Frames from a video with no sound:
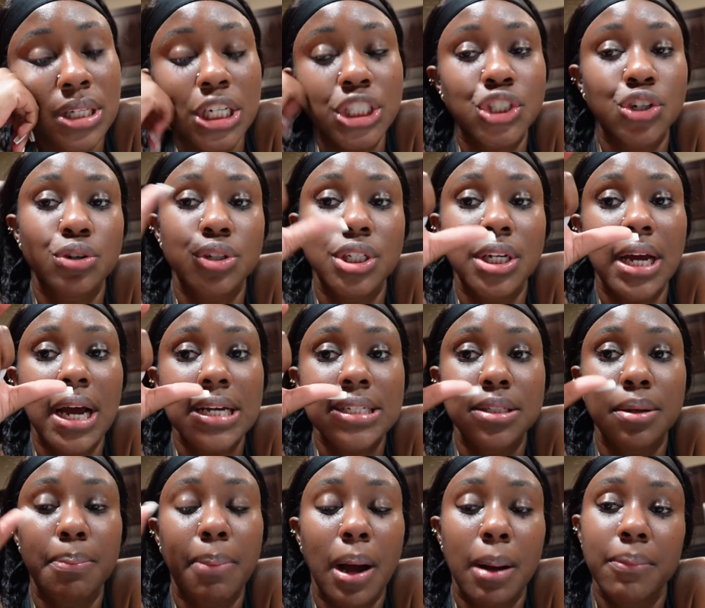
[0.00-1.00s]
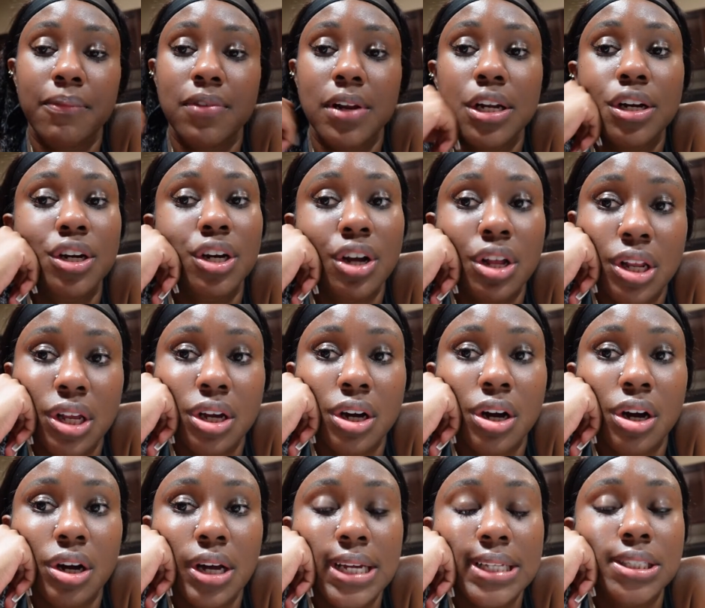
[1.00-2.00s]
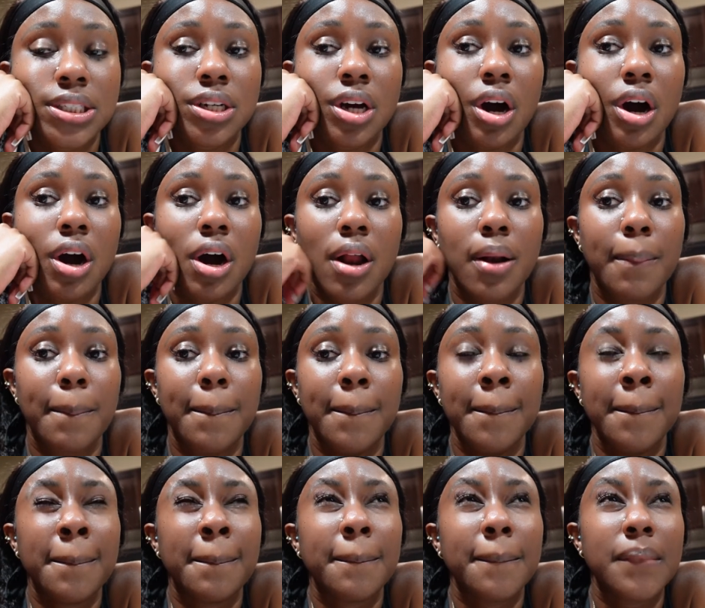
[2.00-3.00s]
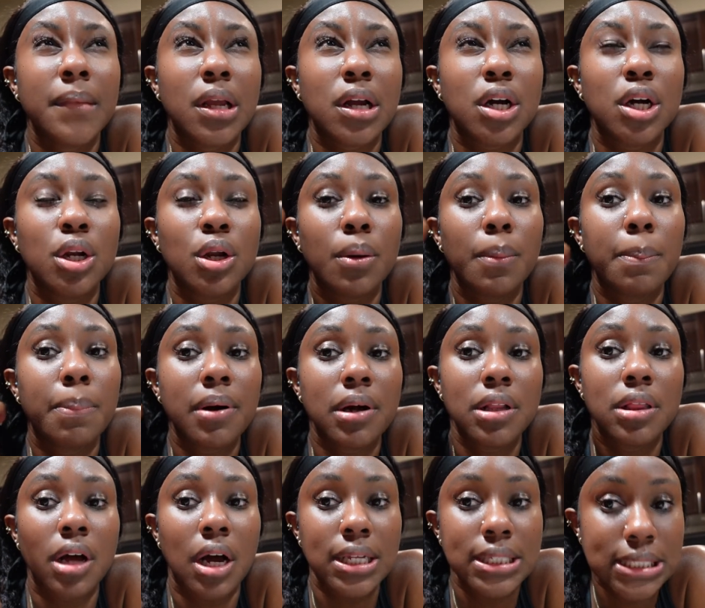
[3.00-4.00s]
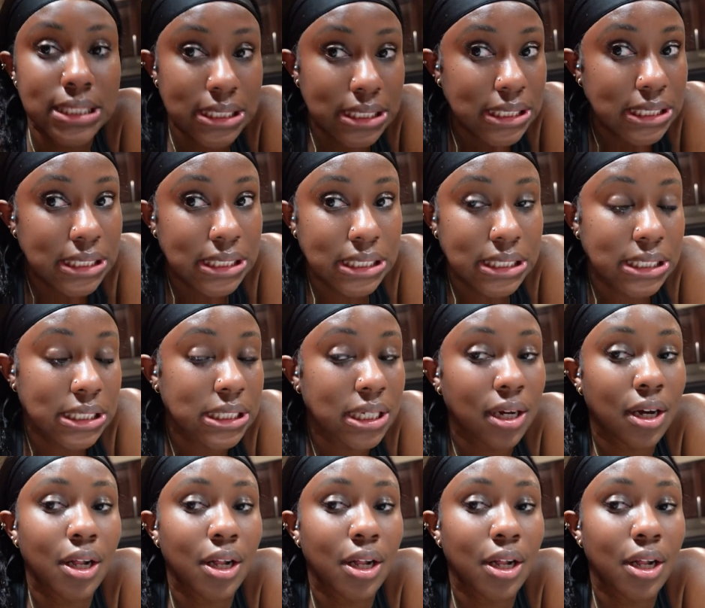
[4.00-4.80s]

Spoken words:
I showed you guys the pamphlet earlier. It's called Club Pilates.